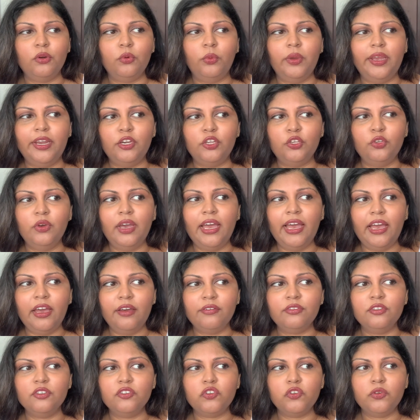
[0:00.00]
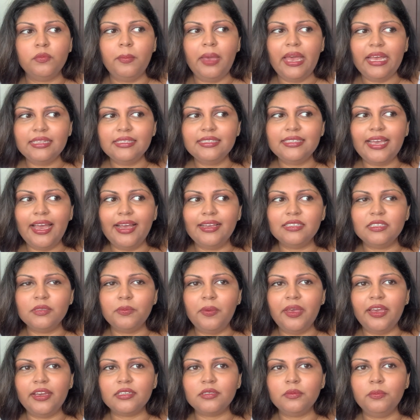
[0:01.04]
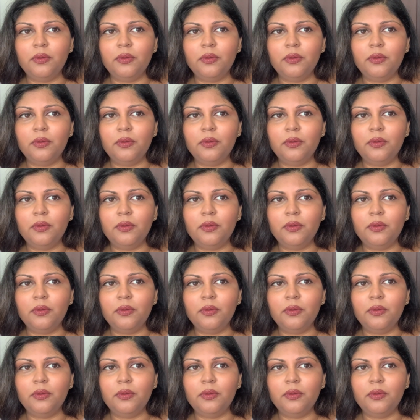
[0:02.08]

where you have this romance aspect,